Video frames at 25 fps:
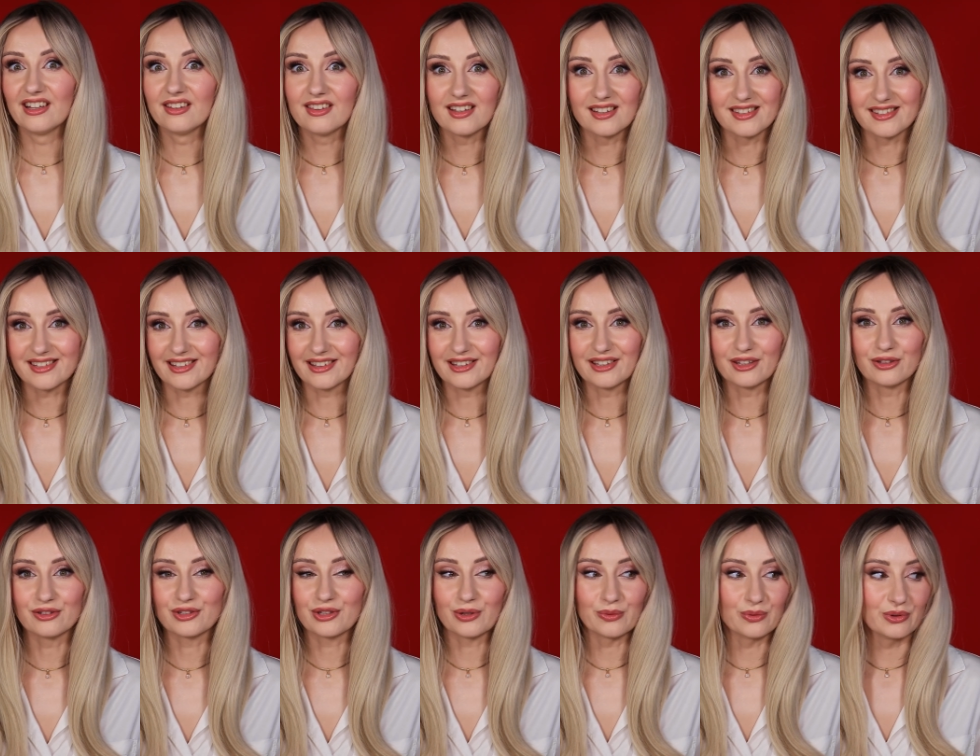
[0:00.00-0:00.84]
That's
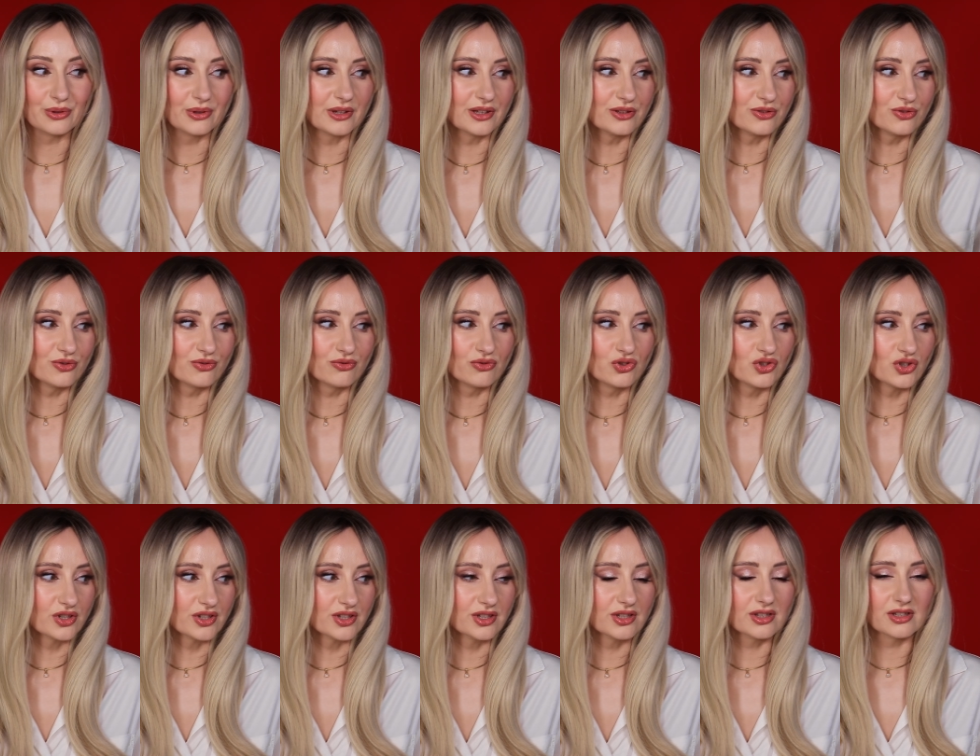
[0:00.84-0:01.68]
it. So you can
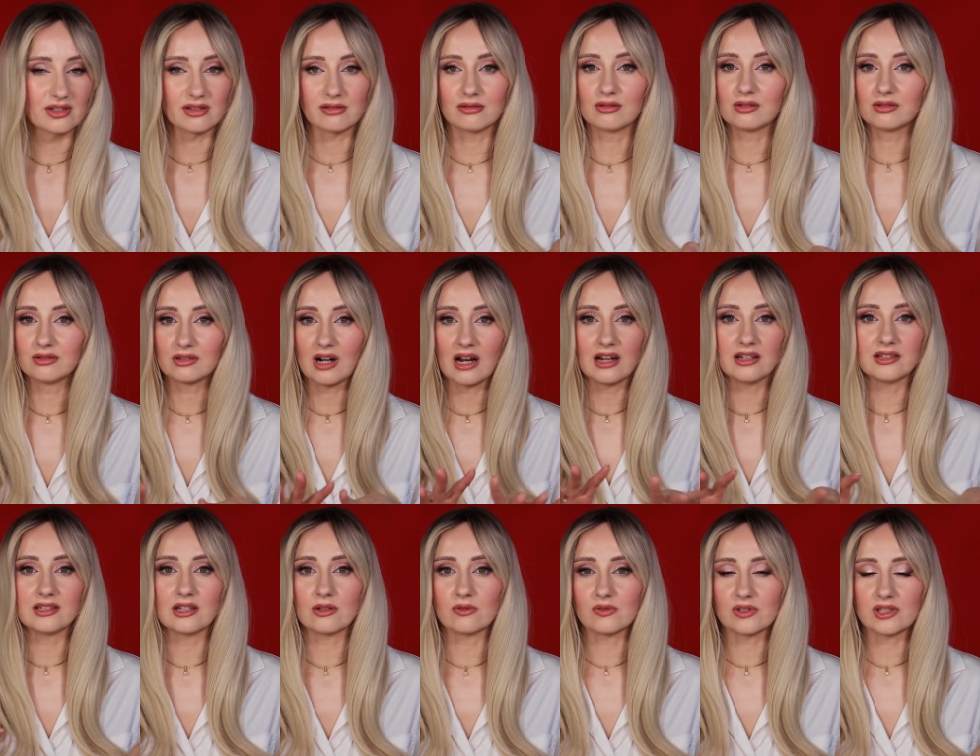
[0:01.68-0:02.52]
just
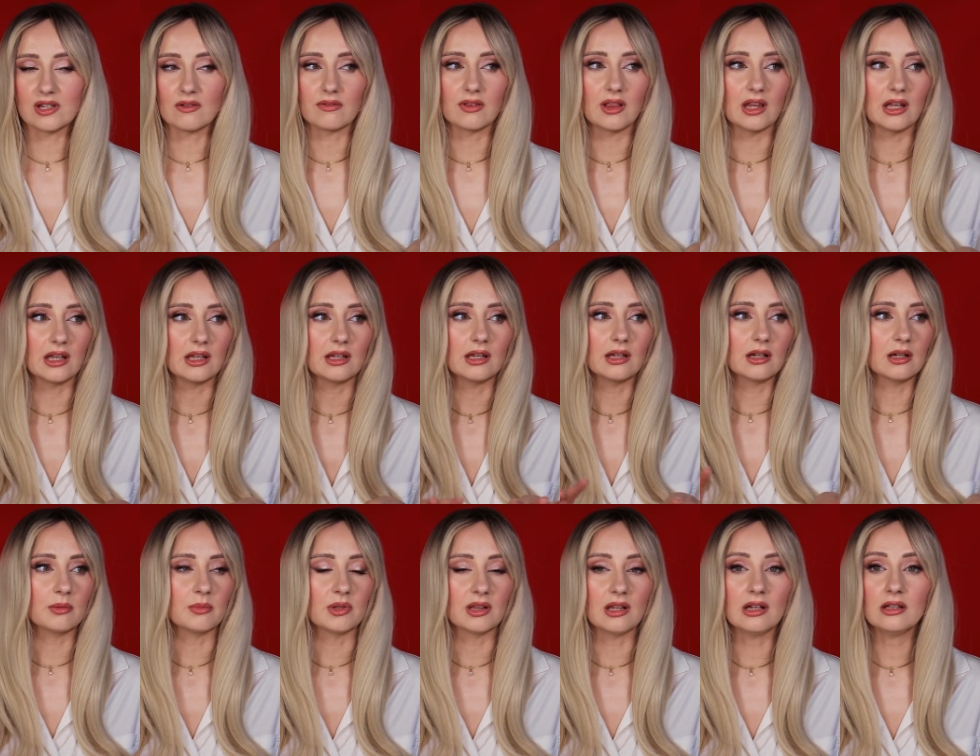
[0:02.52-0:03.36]
write down something like
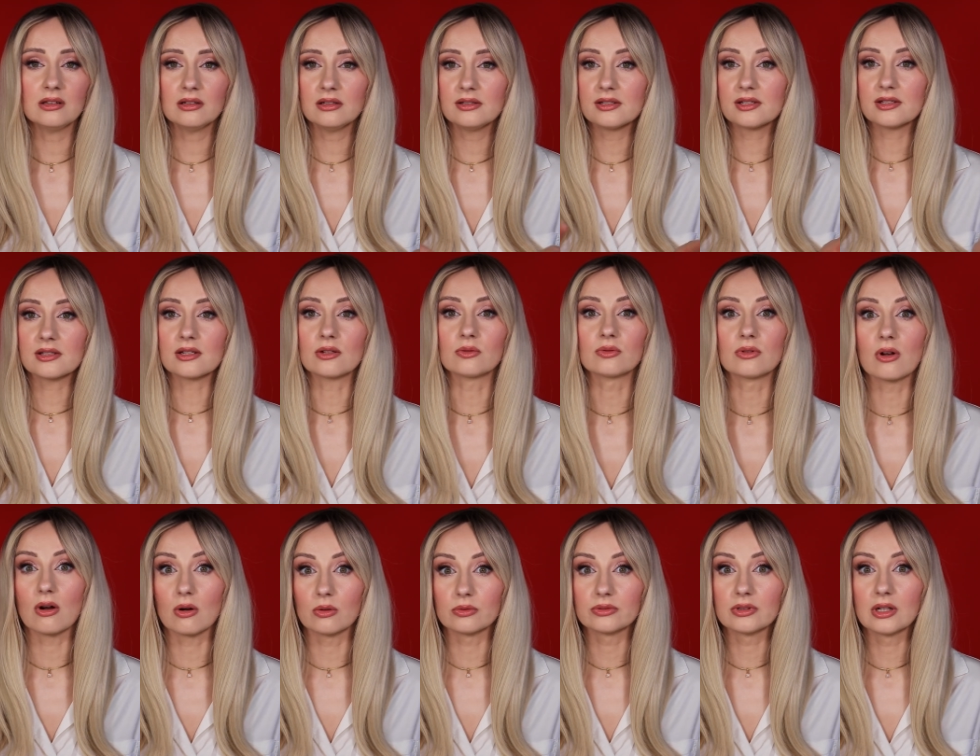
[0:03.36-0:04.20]
Kiko Milano
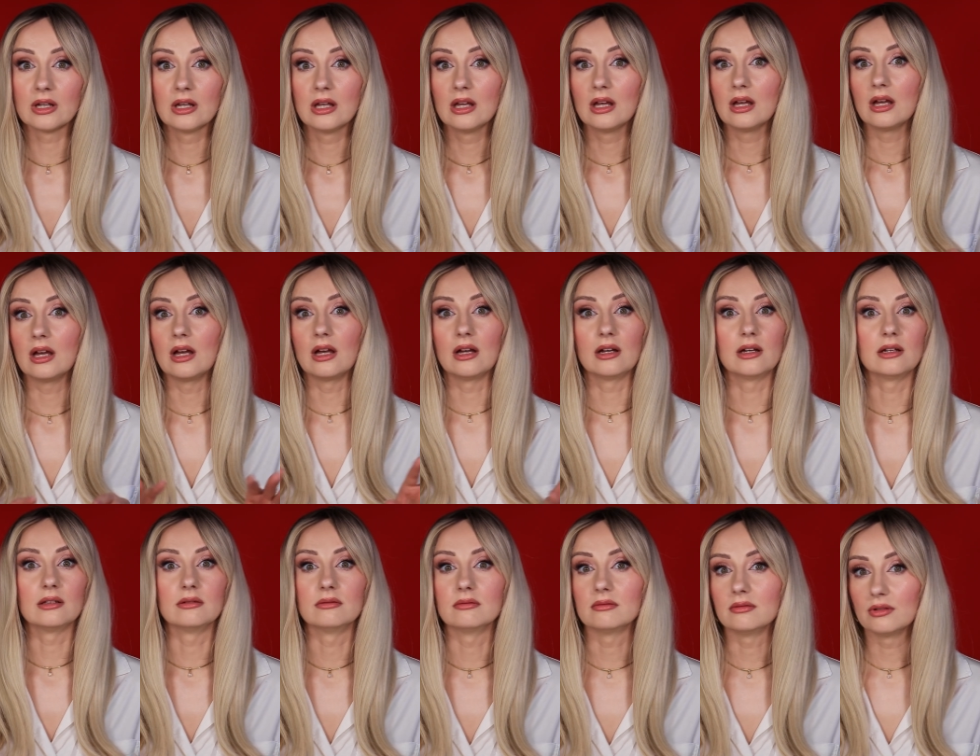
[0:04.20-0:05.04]
discount code,
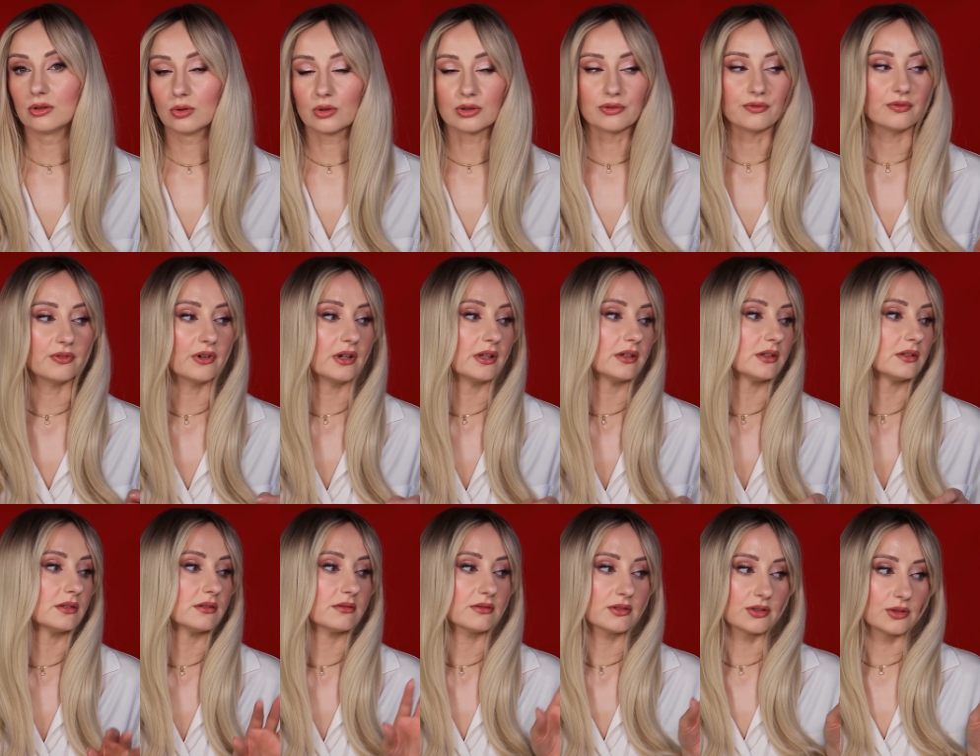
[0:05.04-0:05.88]
and you can find
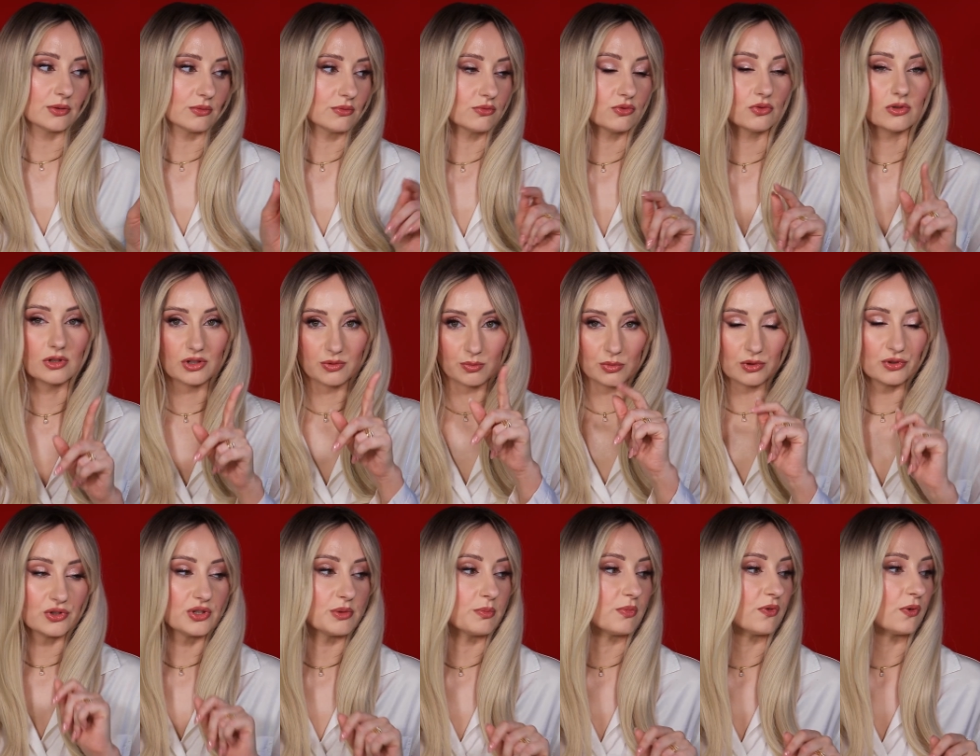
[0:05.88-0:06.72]
it. So a
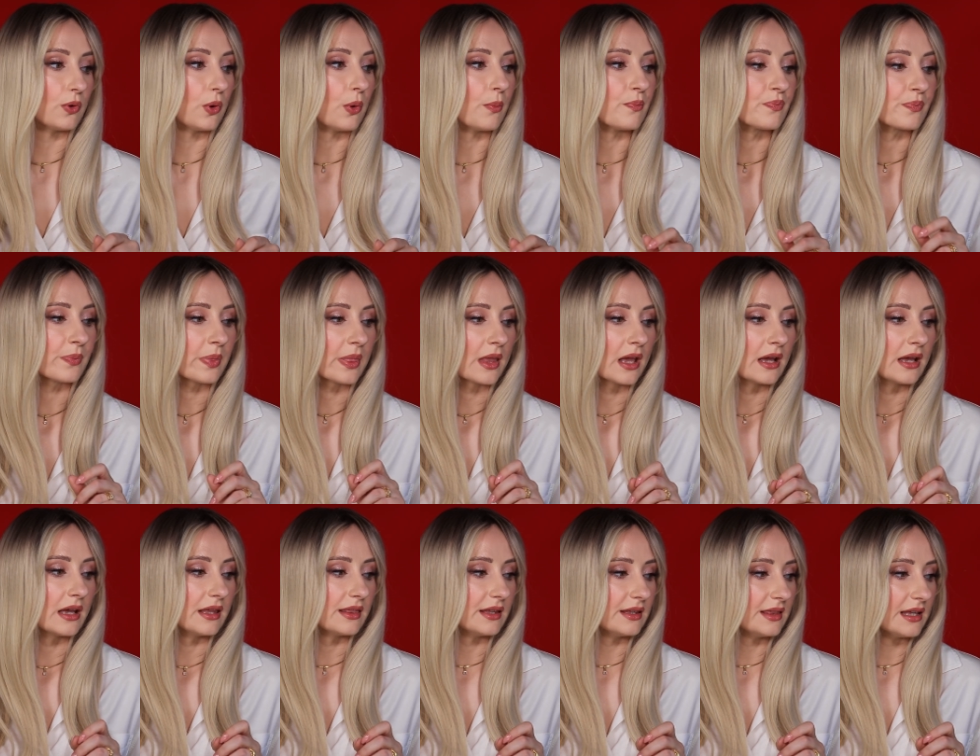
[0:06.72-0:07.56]
small tip for you.
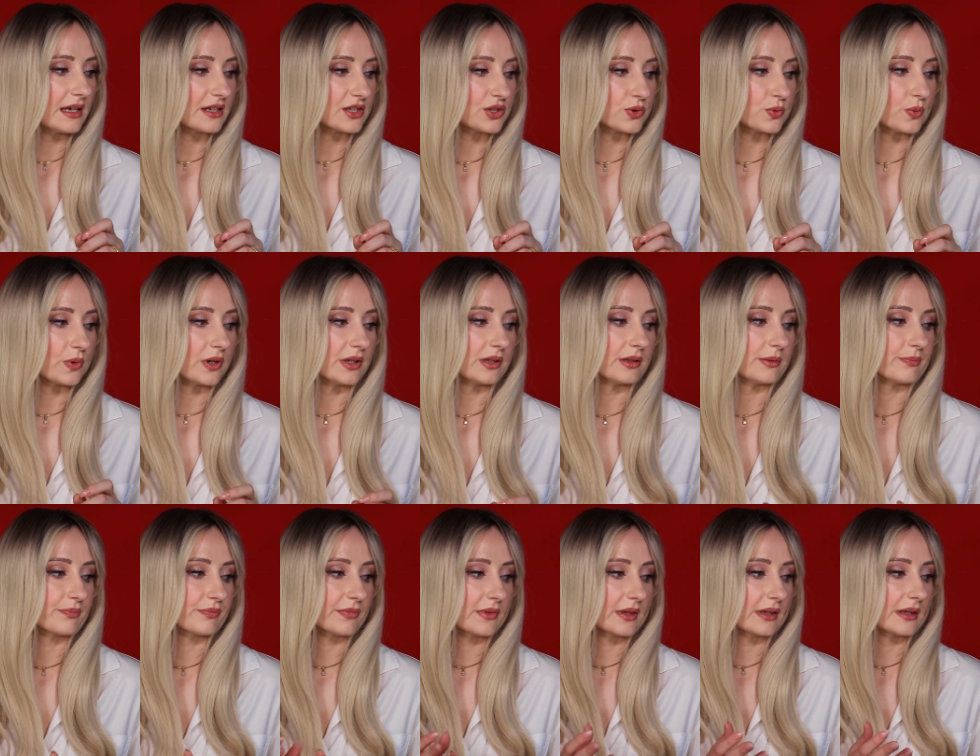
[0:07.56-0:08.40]
The next
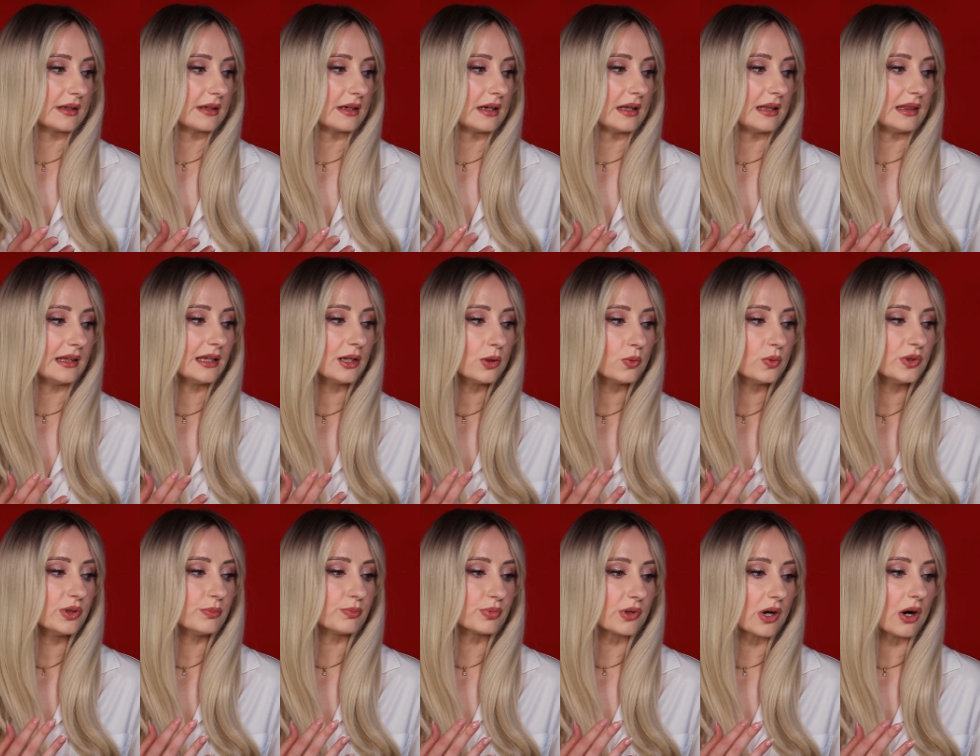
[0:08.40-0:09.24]
one,
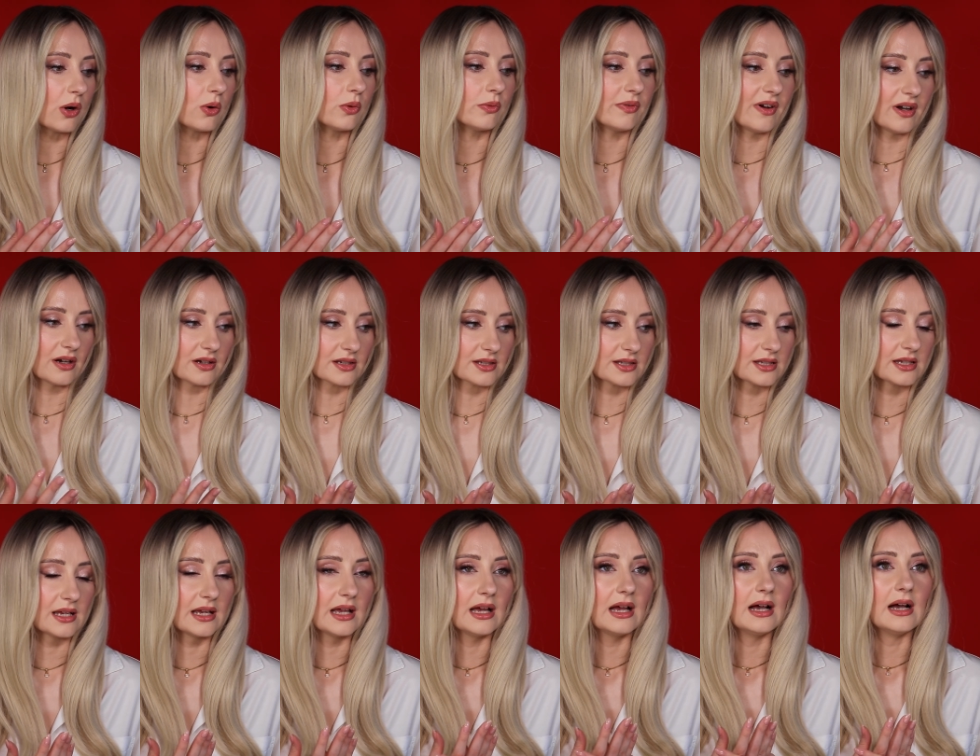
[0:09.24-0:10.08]
liquid brow
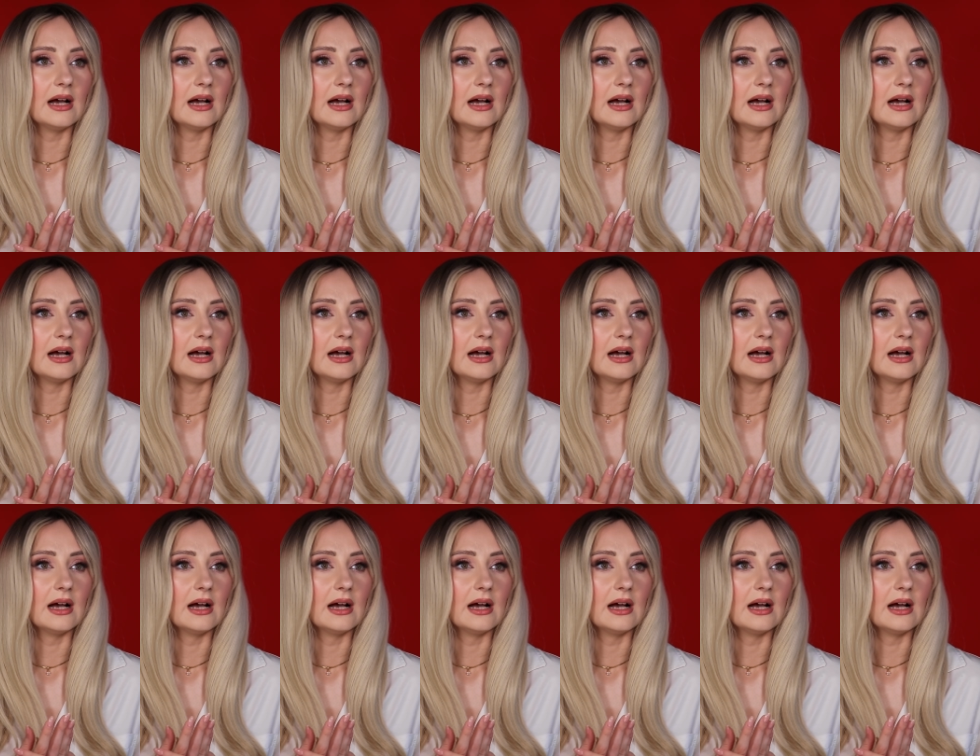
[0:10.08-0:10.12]
wax.